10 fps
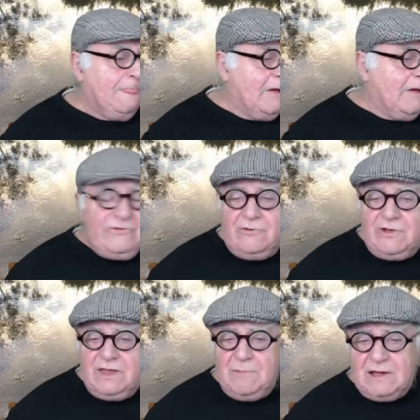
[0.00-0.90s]
I was
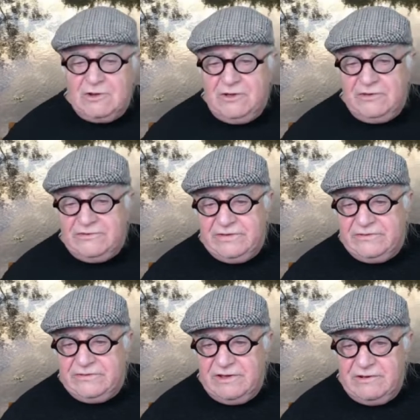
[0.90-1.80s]
talking about
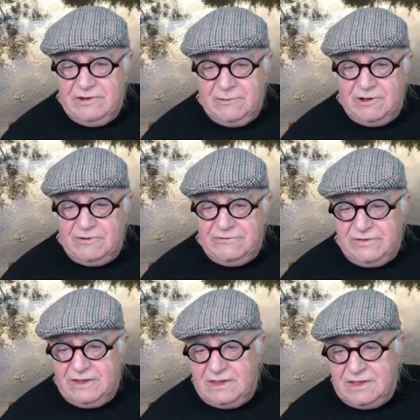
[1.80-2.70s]
curses at Holy
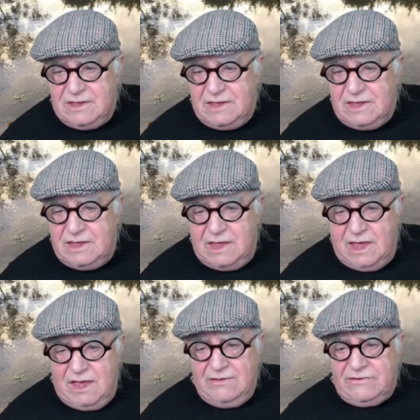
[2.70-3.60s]
Wells.
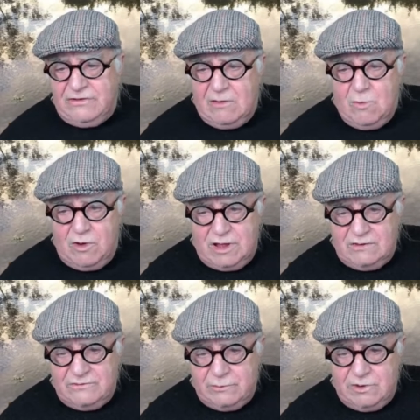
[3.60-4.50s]
And some
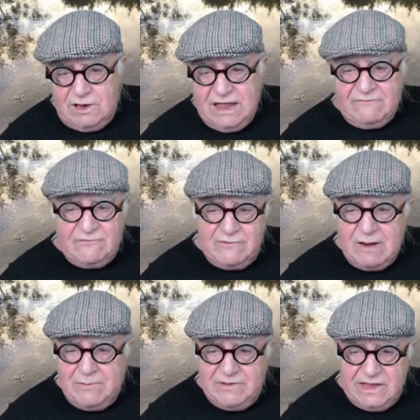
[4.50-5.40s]
wells will have a
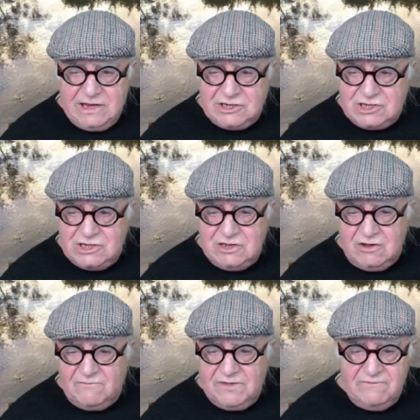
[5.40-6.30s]
reputation
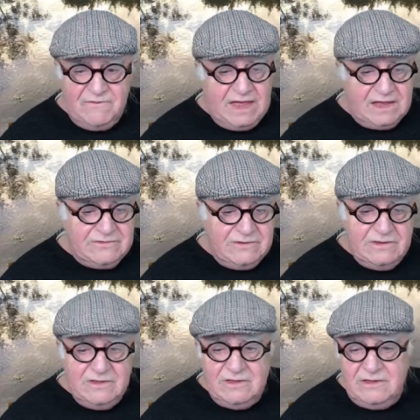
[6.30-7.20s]
of an effect
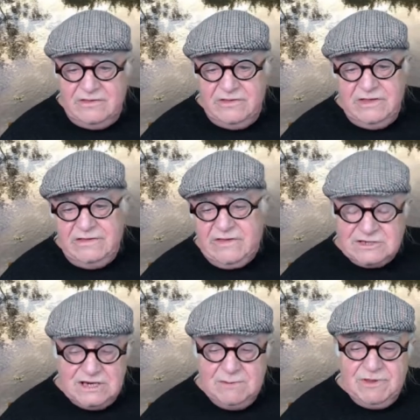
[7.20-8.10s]
that is
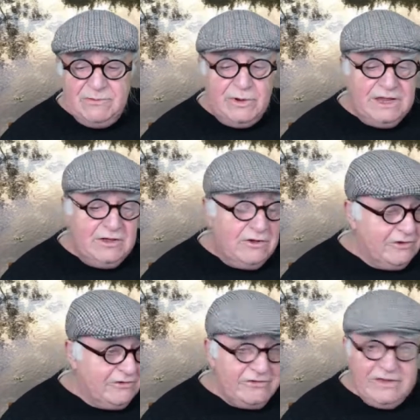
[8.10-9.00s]
actually between
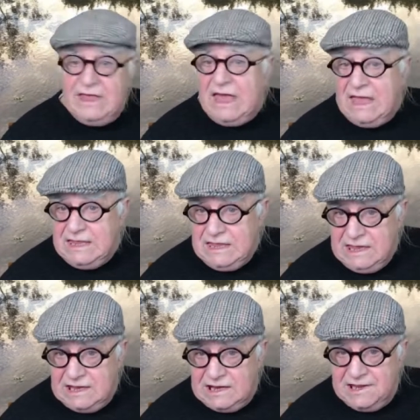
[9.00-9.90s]
cursing and
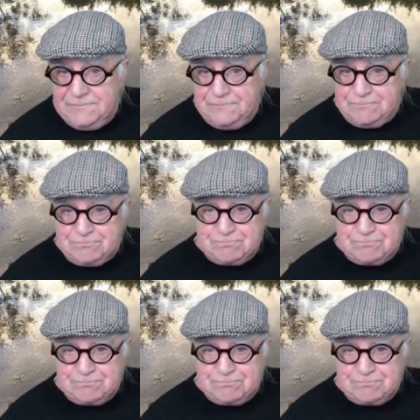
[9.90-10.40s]
healing.